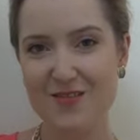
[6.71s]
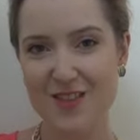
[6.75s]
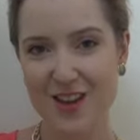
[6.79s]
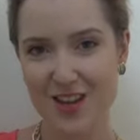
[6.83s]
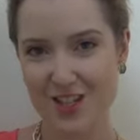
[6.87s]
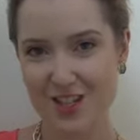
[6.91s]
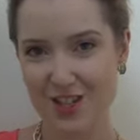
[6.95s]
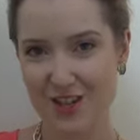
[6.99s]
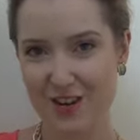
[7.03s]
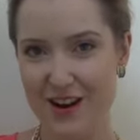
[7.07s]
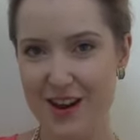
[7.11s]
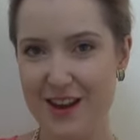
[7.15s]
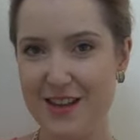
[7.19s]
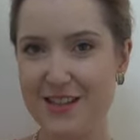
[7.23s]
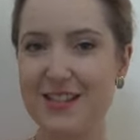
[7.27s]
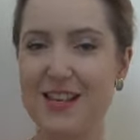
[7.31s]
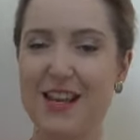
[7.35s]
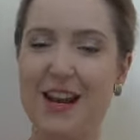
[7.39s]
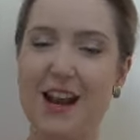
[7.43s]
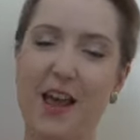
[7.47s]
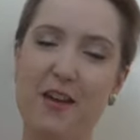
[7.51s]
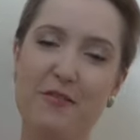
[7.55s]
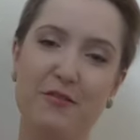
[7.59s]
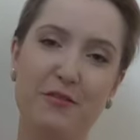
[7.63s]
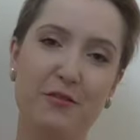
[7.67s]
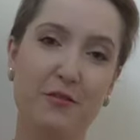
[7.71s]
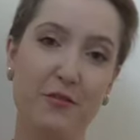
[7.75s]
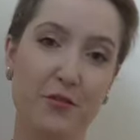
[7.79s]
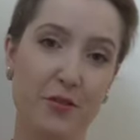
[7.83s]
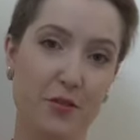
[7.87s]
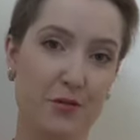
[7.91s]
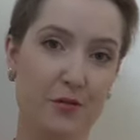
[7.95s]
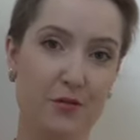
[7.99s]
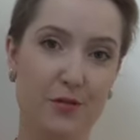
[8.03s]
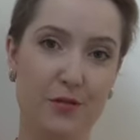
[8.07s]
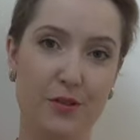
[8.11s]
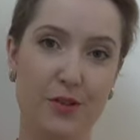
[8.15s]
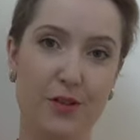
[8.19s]
Veg Craze, and I have a
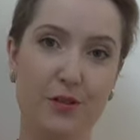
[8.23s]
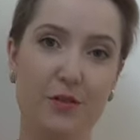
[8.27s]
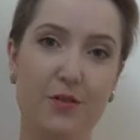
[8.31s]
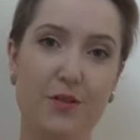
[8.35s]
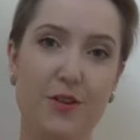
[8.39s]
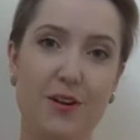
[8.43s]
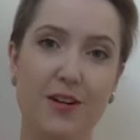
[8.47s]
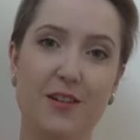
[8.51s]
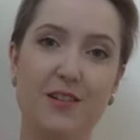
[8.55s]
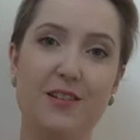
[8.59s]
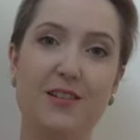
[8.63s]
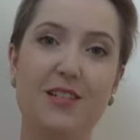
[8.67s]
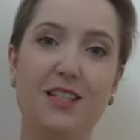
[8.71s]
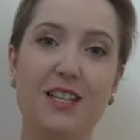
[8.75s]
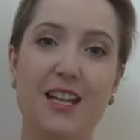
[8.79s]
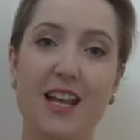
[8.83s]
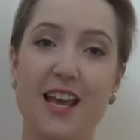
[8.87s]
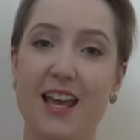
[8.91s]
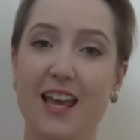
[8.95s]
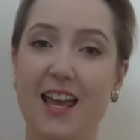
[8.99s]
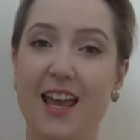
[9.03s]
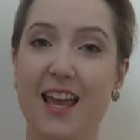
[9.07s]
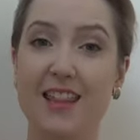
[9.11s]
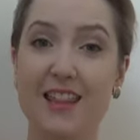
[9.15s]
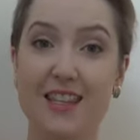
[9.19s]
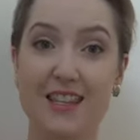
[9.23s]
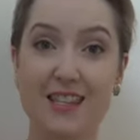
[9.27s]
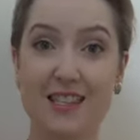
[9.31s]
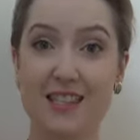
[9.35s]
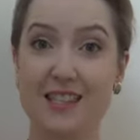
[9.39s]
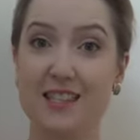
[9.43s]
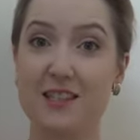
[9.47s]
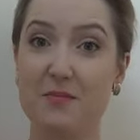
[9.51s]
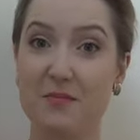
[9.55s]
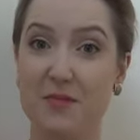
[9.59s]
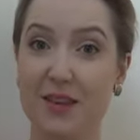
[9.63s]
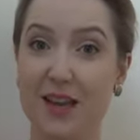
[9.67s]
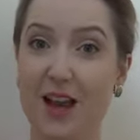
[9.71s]
food review for you today, and this
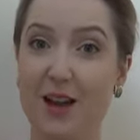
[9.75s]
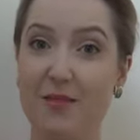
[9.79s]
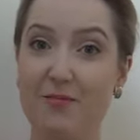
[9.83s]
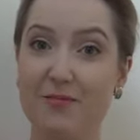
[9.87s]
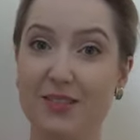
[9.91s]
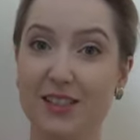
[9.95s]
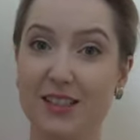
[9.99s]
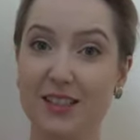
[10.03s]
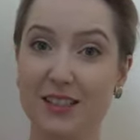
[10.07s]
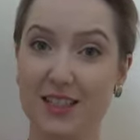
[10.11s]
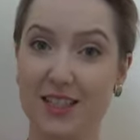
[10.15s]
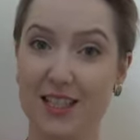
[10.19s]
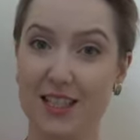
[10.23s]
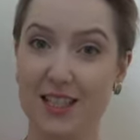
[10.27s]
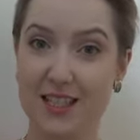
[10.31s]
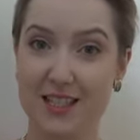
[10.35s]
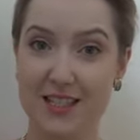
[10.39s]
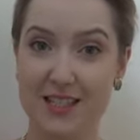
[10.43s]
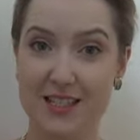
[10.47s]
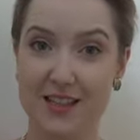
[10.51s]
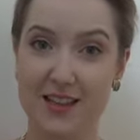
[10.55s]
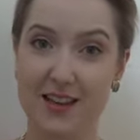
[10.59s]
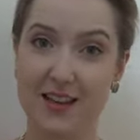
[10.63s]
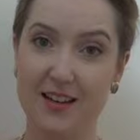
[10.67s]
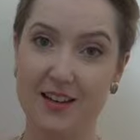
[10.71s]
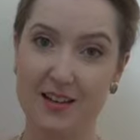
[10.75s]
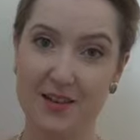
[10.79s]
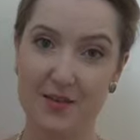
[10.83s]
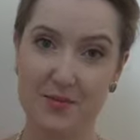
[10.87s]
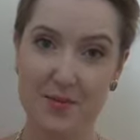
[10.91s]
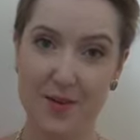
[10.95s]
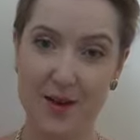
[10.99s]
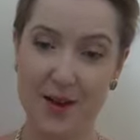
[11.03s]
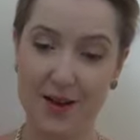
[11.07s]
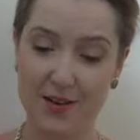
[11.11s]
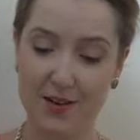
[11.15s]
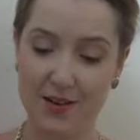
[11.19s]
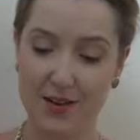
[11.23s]
is something I'm really excited
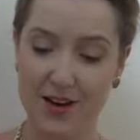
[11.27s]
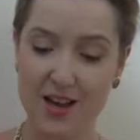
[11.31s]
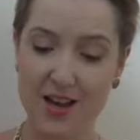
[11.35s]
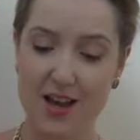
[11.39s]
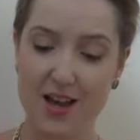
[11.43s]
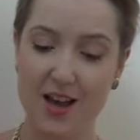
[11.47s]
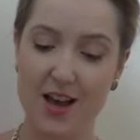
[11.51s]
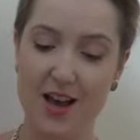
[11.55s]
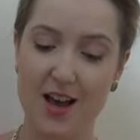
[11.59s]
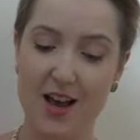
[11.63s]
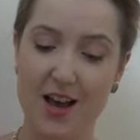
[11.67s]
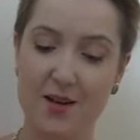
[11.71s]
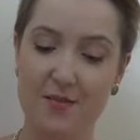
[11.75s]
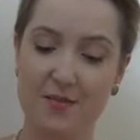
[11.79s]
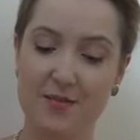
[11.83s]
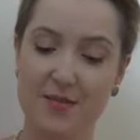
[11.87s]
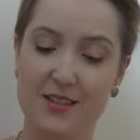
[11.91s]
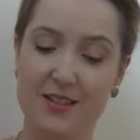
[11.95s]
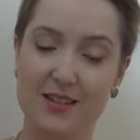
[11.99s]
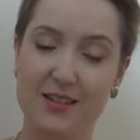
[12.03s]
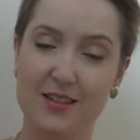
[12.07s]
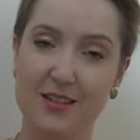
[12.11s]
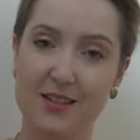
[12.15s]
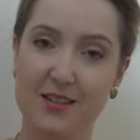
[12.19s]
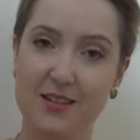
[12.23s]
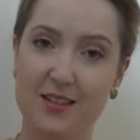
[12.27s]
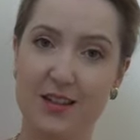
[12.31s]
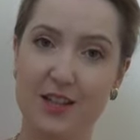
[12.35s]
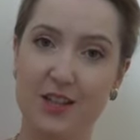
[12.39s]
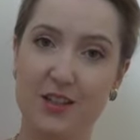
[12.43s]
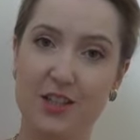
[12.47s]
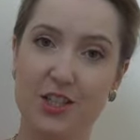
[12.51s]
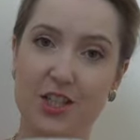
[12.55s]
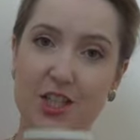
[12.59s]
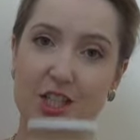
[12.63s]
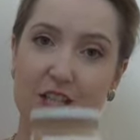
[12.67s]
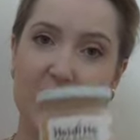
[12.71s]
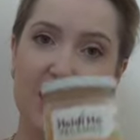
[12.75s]
about. This is
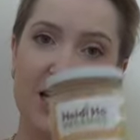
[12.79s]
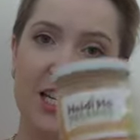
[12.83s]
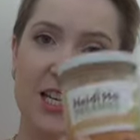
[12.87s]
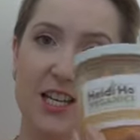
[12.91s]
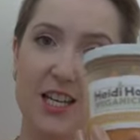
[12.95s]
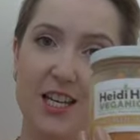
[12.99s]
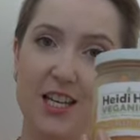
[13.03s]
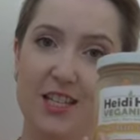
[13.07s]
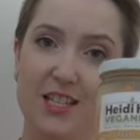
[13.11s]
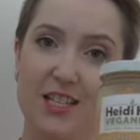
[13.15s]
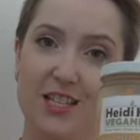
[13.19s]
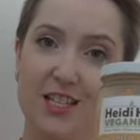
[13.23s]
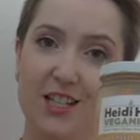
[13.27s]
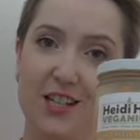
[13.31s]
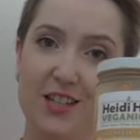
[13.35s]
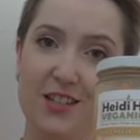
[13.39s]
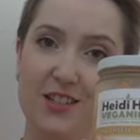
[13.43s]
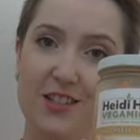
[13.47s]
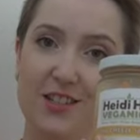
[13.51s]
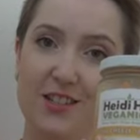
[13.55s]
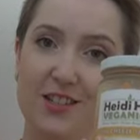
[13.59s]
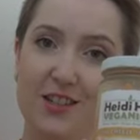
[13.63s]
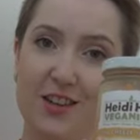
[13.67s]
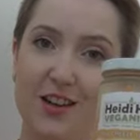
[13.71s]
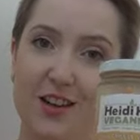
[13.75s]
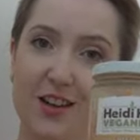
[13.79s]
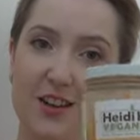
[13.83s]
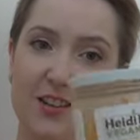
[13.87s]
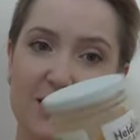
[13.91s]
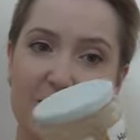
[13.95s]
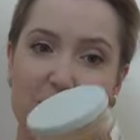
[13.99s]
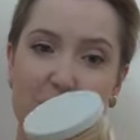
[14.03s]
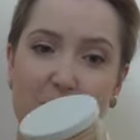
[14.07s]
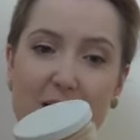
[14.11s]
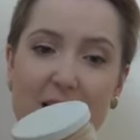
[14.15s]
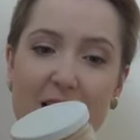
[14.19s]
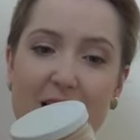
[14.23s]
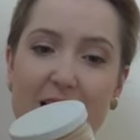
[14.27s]
a chia cheese
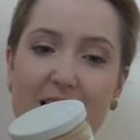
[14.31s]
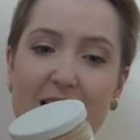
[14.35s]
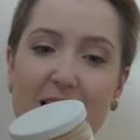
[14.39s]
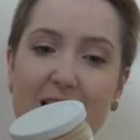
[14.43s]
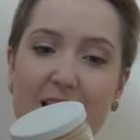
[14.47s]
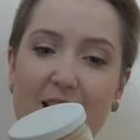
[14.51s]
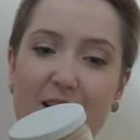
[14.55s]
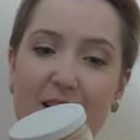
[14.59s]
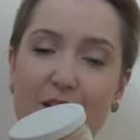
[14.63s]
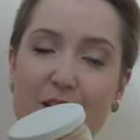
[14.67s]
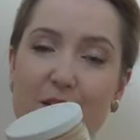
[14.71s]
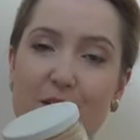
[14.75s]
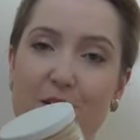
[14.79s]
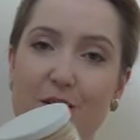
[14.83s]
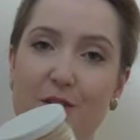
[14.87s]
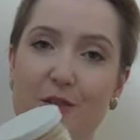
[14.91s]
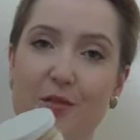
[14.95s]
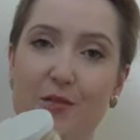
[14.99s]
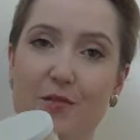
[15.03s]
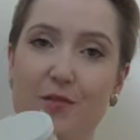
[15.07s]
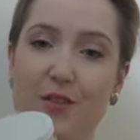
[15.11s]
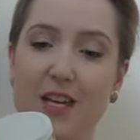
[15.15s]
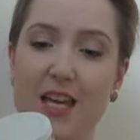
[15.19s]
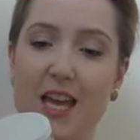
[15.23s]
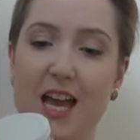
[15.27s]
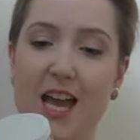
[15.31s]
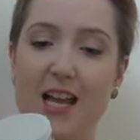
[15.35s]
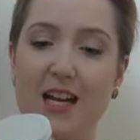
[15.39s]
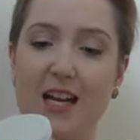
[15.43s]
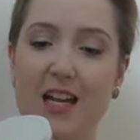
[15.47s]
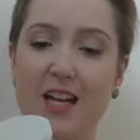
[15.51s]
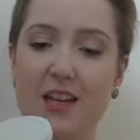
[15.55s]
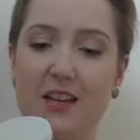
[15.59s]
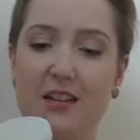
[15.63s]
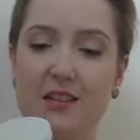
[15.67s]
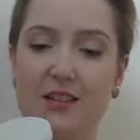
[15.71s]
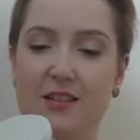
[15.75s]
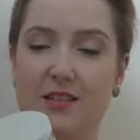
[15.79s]
sauce by Heidi Ho
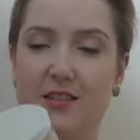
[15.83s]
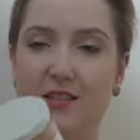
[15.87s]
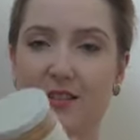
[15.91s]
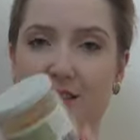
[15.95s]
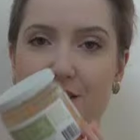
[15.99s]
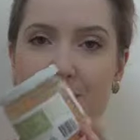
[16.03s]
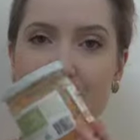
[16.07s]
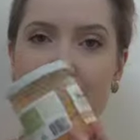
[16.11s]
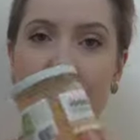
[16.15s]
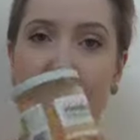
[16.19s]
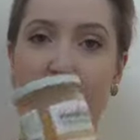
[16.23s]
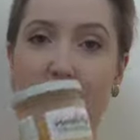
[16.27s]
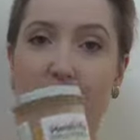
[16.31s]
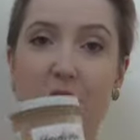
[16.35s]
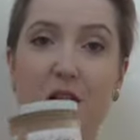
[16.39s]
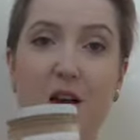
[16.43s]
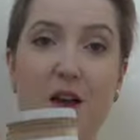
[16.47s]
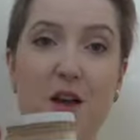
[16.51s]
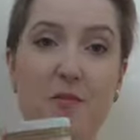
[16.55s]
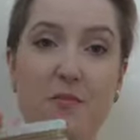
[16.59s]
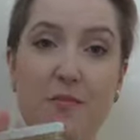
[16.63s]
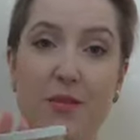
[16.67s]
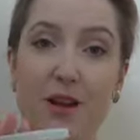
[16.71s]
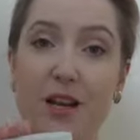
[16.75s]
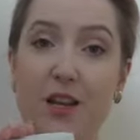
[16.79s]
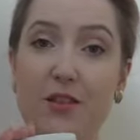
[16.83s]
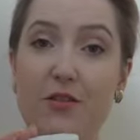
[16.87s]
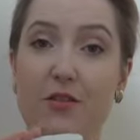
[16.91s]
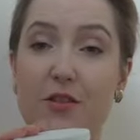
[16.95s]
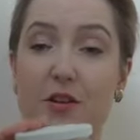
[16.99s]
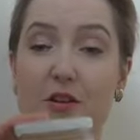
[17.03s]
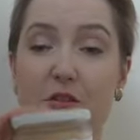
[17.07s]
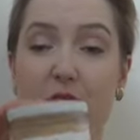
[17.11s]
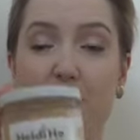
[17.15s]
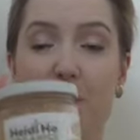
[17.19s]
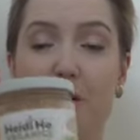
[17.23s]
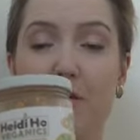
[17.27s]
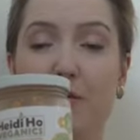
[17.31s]
Veganics. So many of
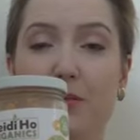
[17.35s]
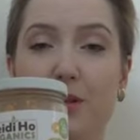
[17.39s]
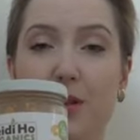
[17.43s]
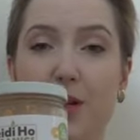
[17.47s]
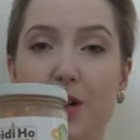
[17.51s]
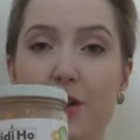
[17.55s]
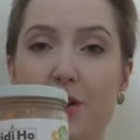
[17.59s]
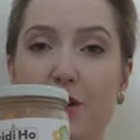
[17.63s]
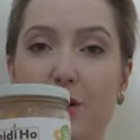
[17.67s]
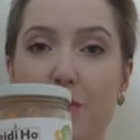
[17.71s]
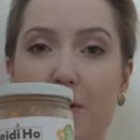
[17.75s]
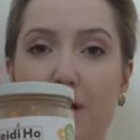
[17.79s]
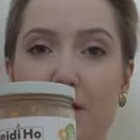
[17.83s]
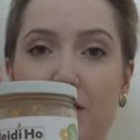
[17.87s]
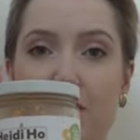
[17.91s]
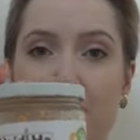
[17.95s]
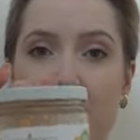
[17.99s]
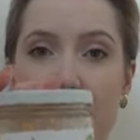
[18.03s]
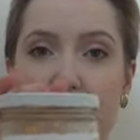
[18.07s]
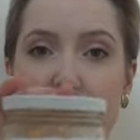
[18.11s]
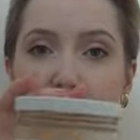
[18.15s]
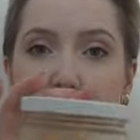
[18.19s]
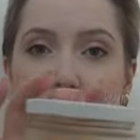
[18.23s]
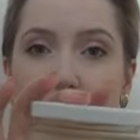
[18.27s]
you have probably heard about this.